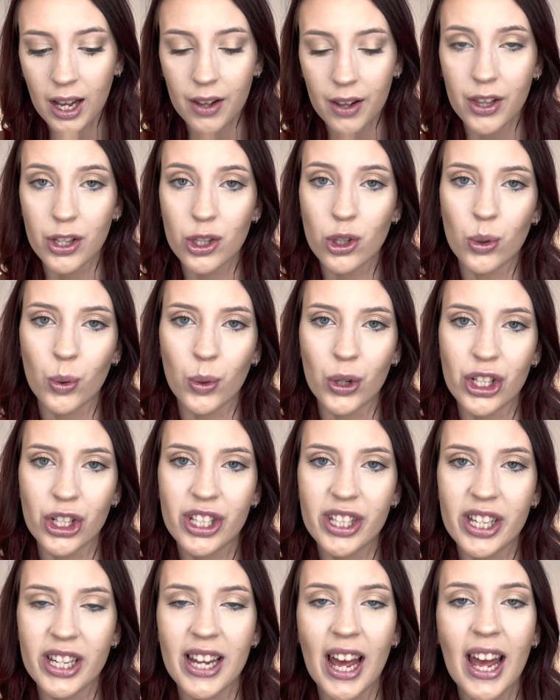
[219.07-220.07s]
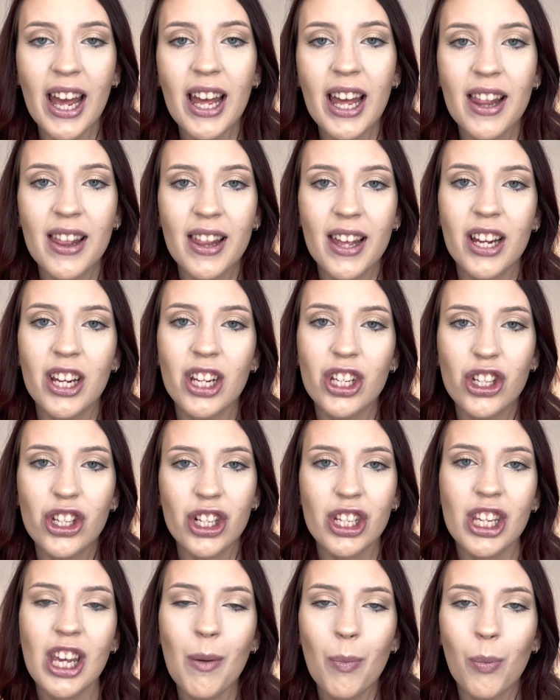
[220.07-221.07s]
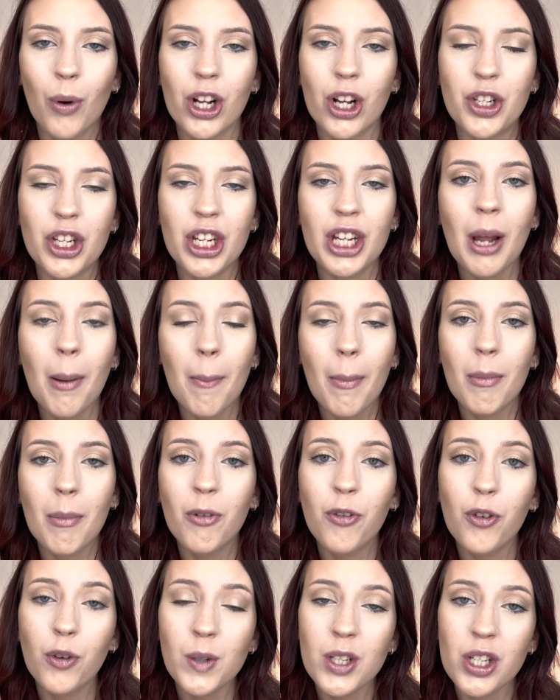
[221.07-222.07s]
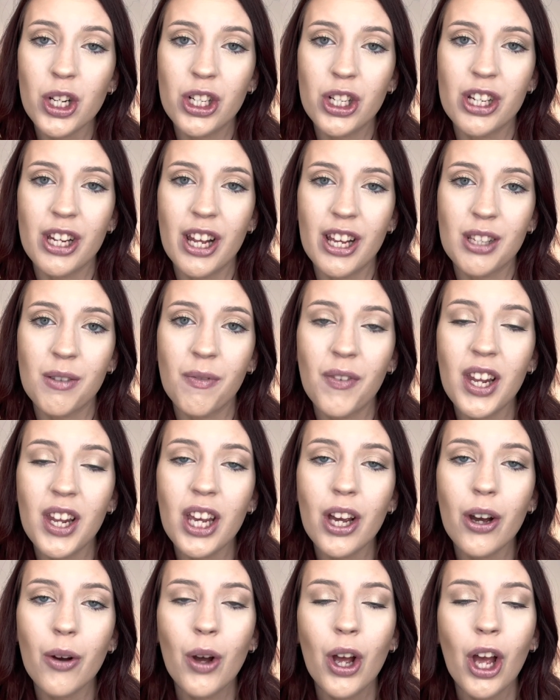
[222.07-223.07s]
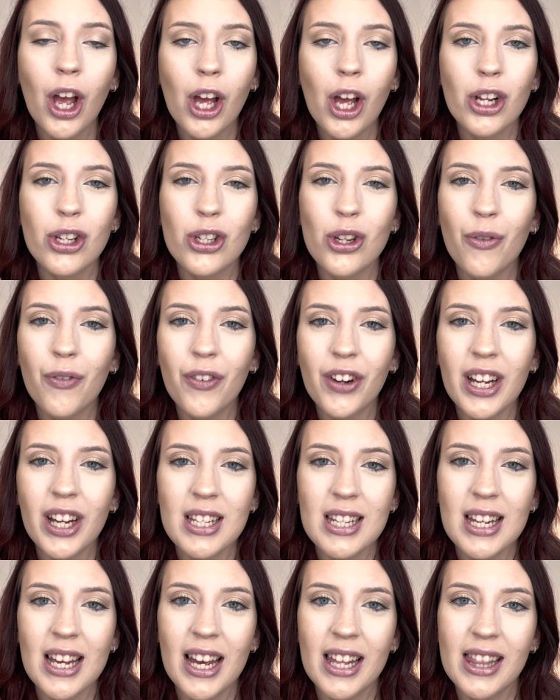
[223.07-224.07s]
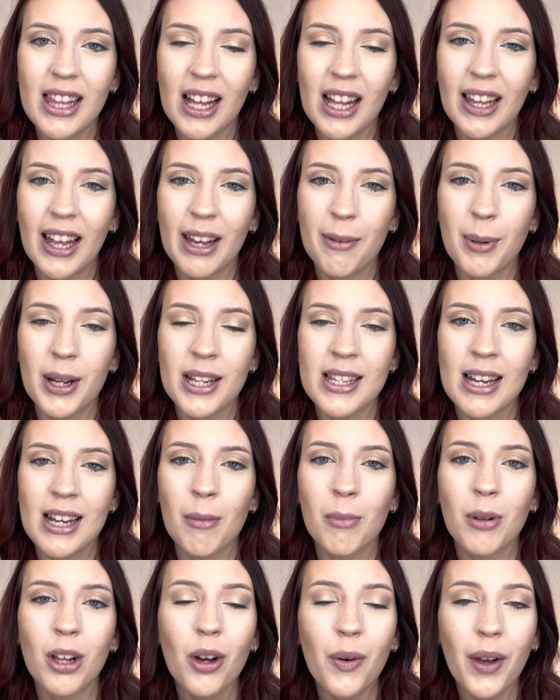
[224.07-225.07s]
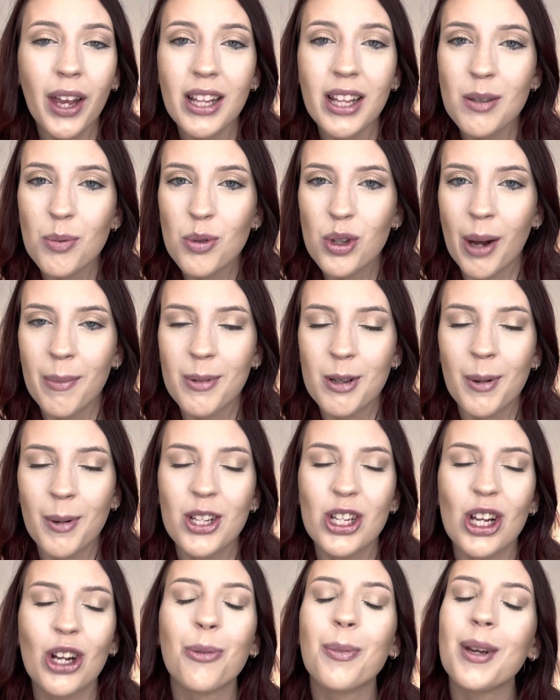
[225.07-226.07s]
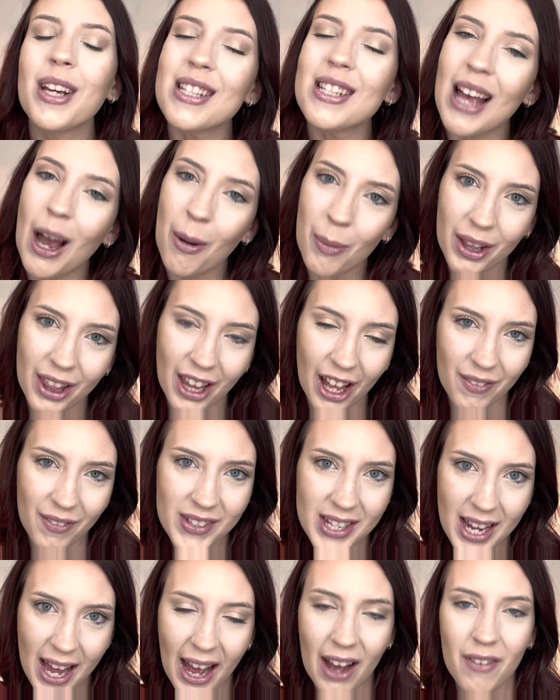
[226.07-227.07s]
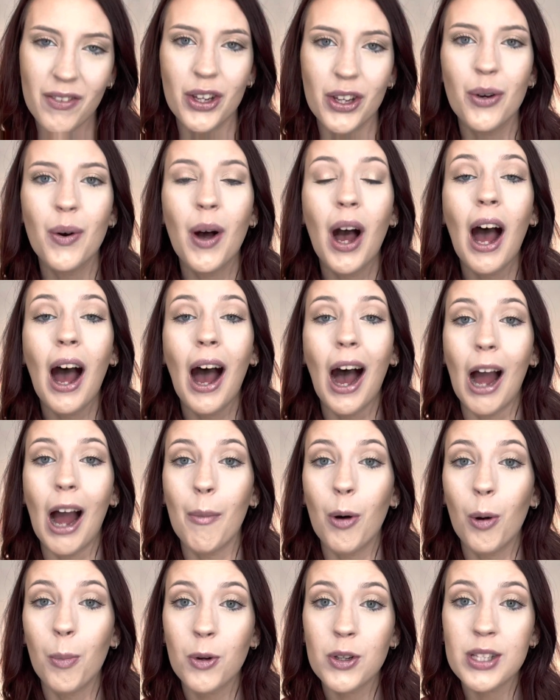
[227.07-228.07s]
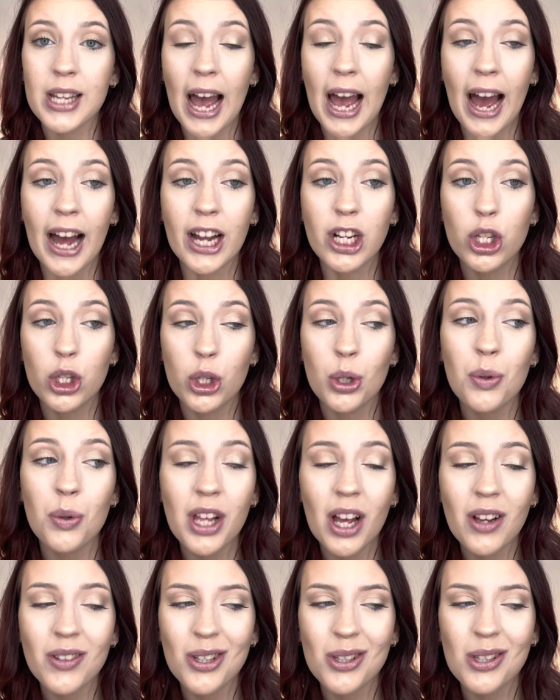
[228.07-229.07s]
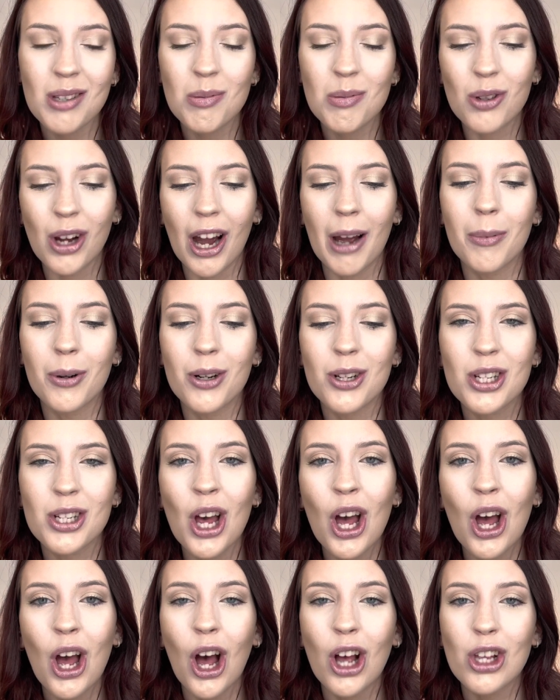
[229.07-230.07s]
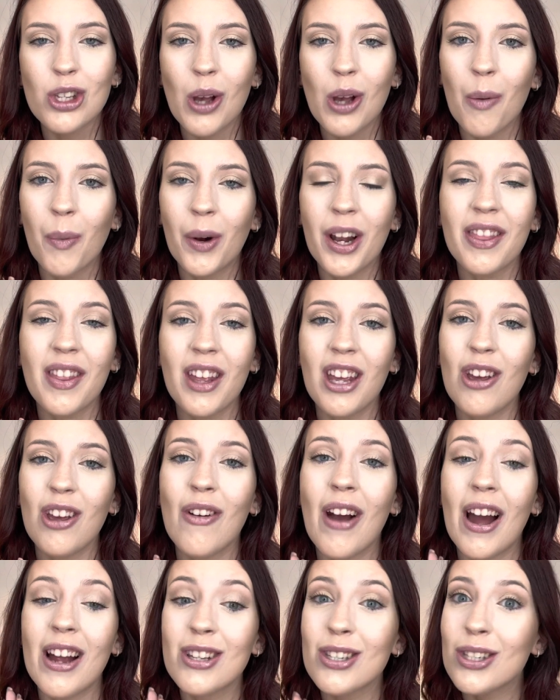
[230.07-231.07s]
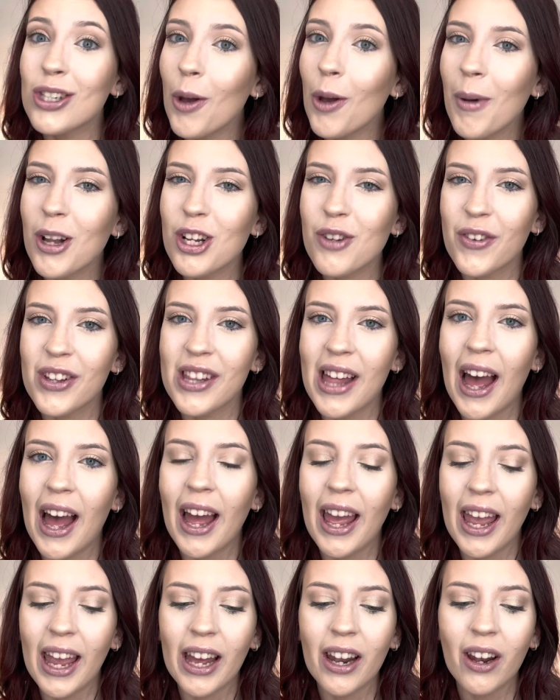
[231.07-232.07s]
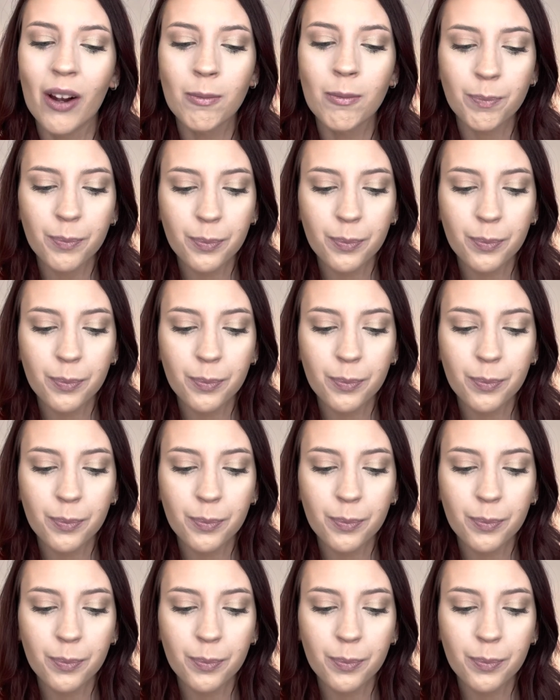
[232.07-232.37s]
the stores today, then just keep watching. But before we start today's video, don't forget to hit that like button down below and subscribe to my channel because I would love to have you. I'm almost at 2,000 subscribers, so I want to thank you guys so much for that. And